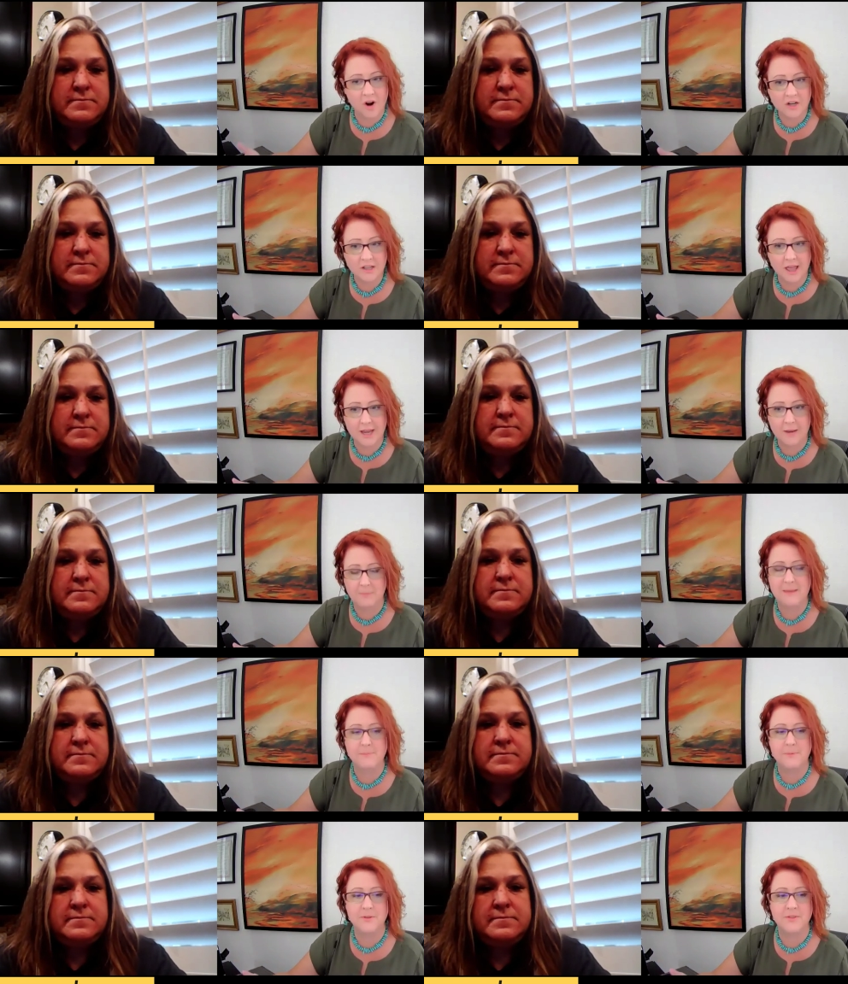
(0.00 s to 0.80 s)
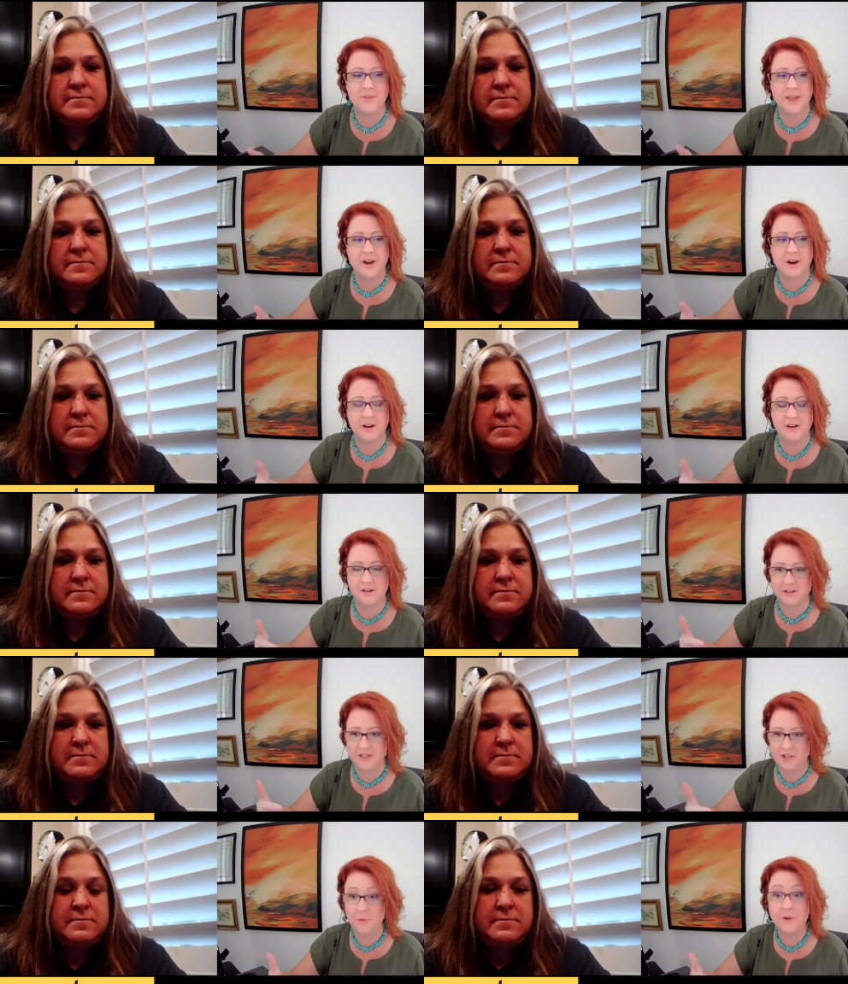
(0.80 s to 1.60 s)
Speaker 1: So there are a lot of people
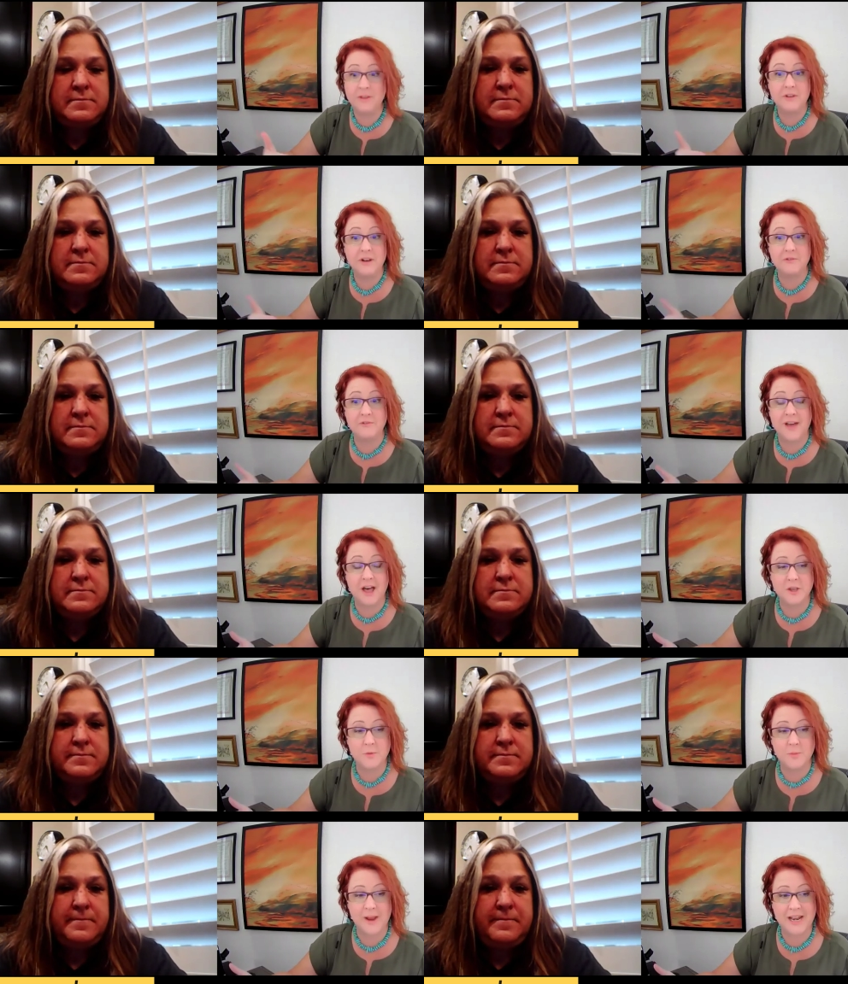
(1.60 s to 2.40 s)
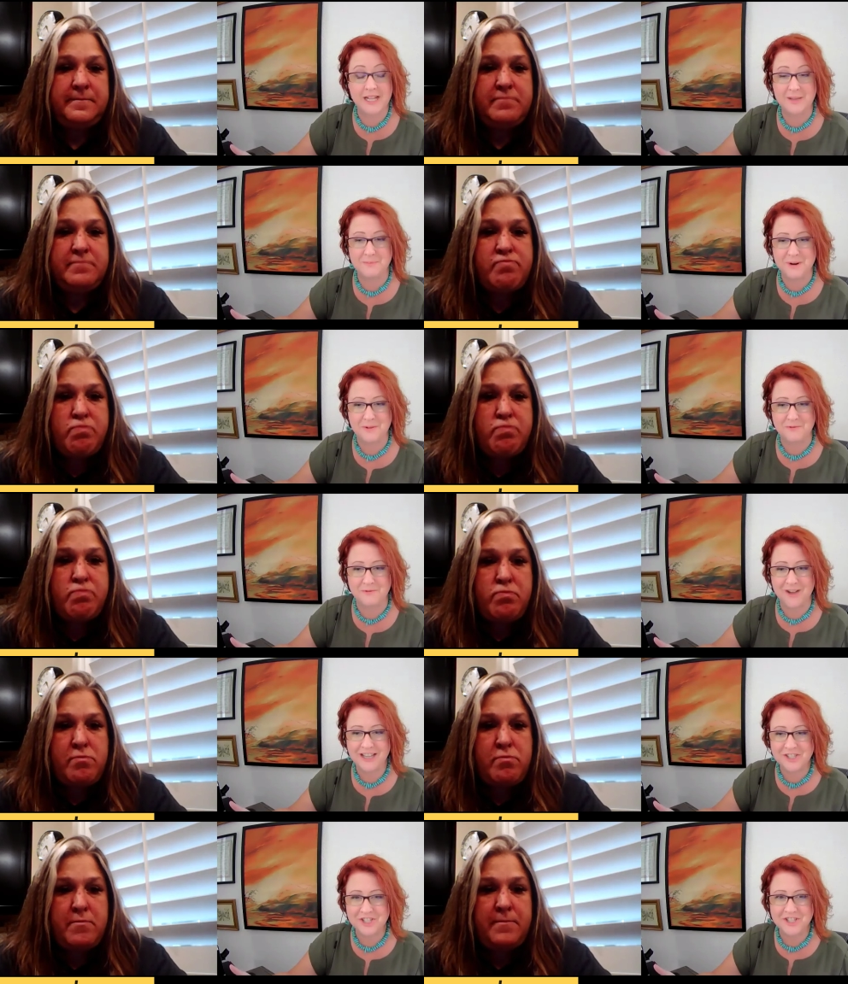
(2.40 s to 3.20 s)
that are, you know, even
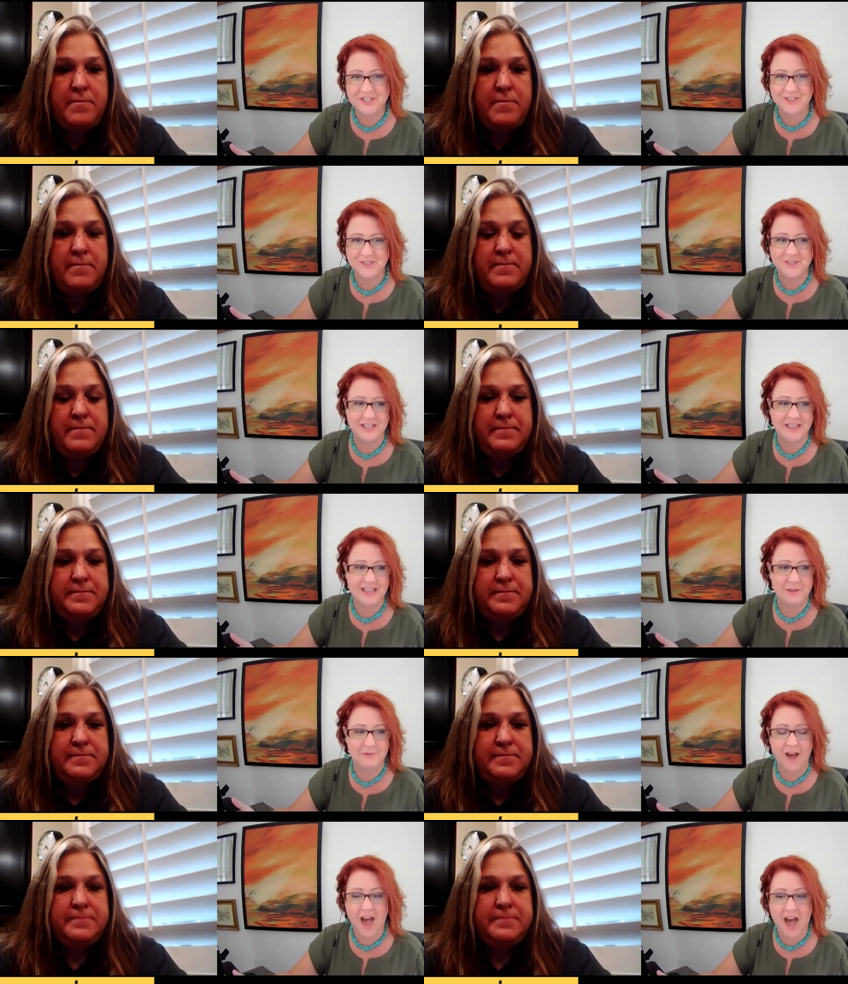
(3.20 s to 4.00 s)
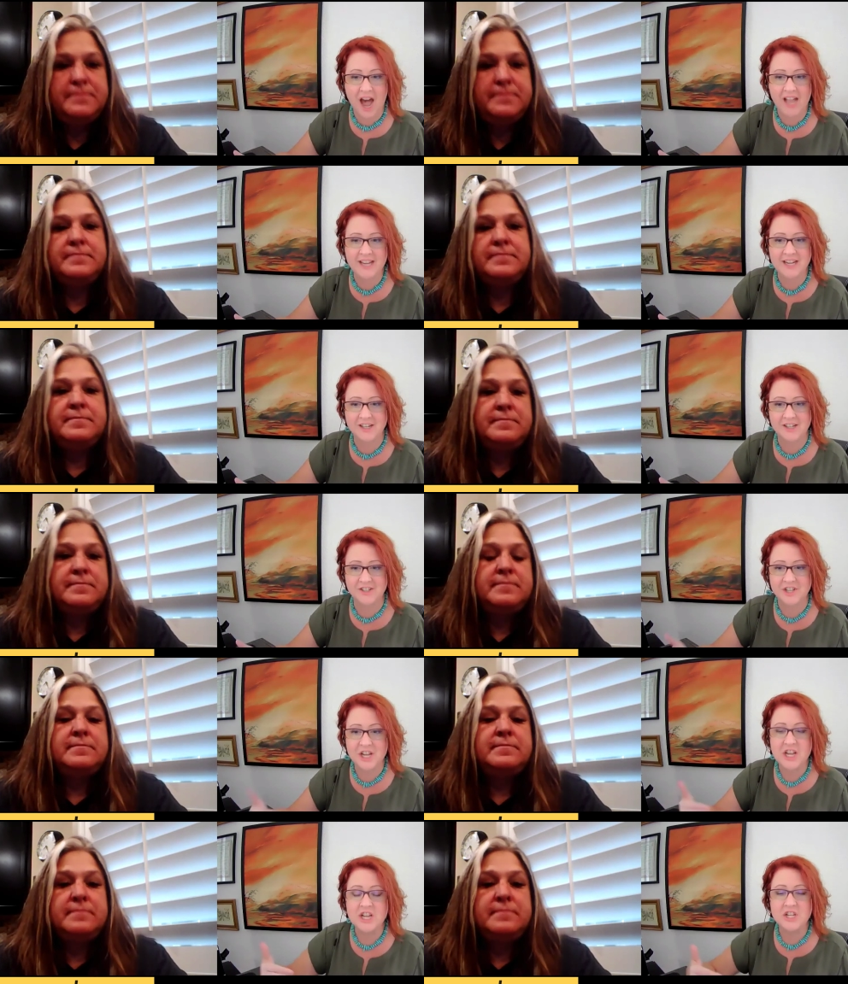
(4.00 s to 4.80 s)
evaluating the professionals that they've
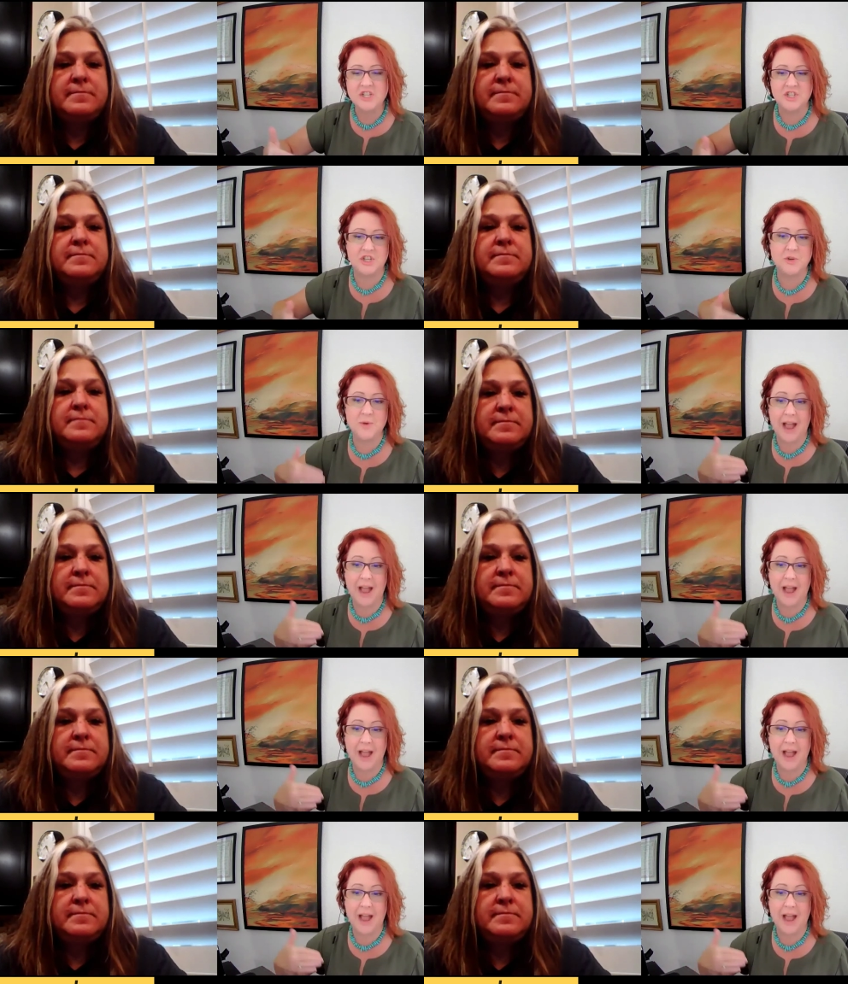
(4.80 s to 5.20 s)
hired